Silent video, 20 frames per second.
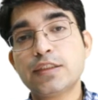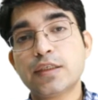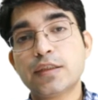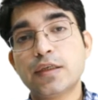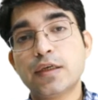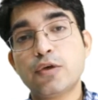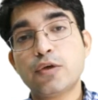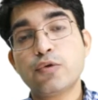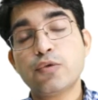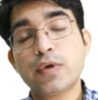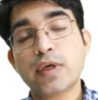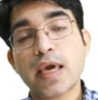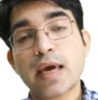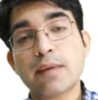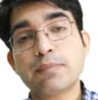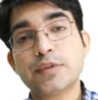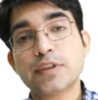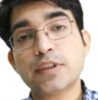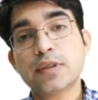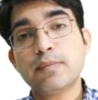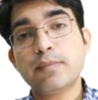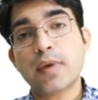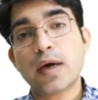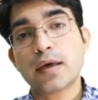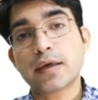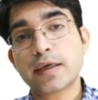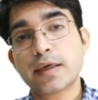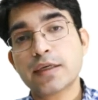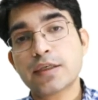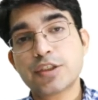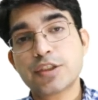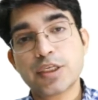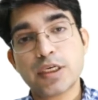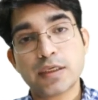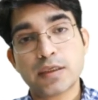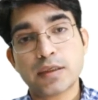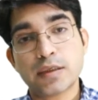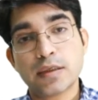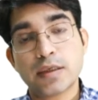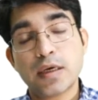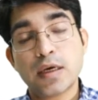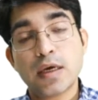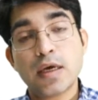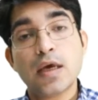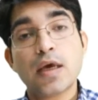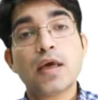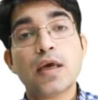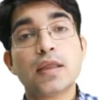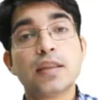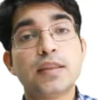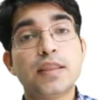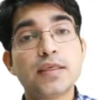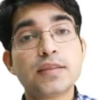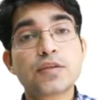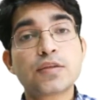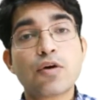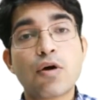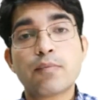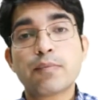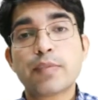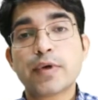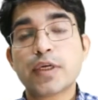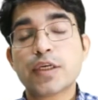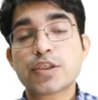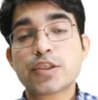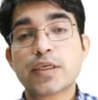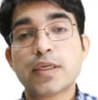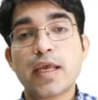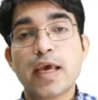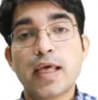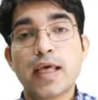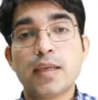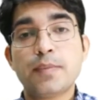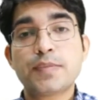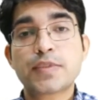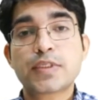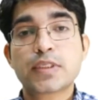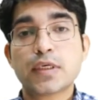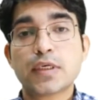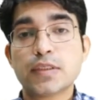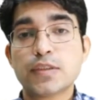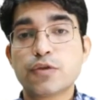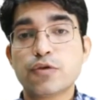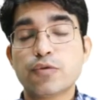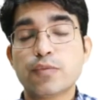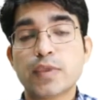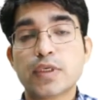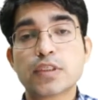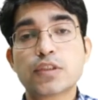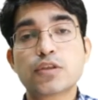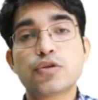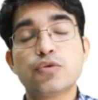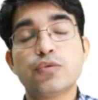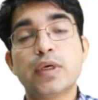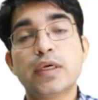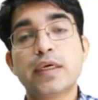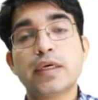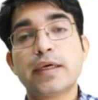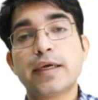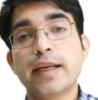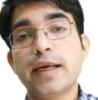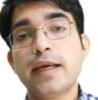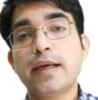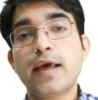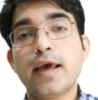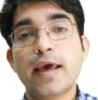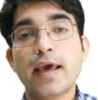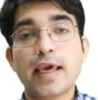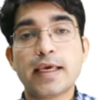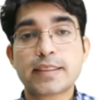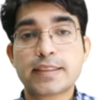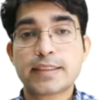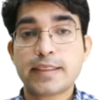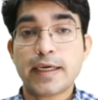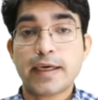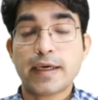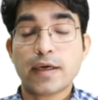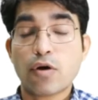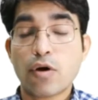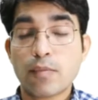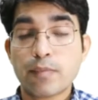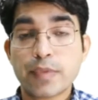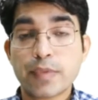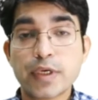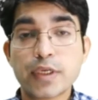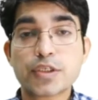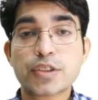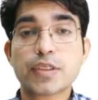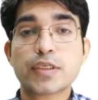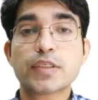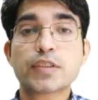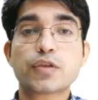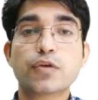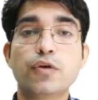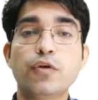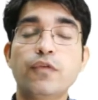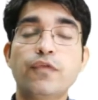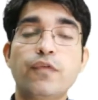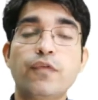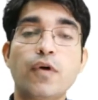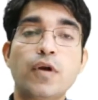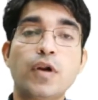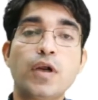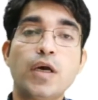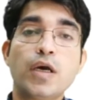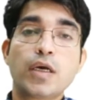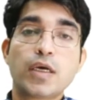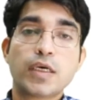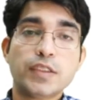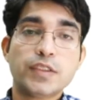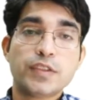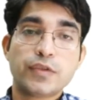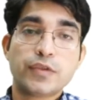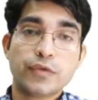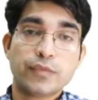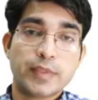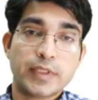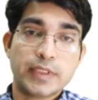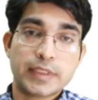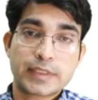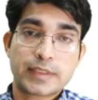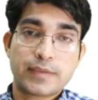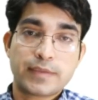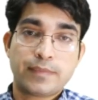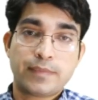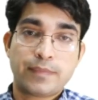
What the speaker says: other to capture market share. This competition helps consumers to a great extent. Competition is good for consumers.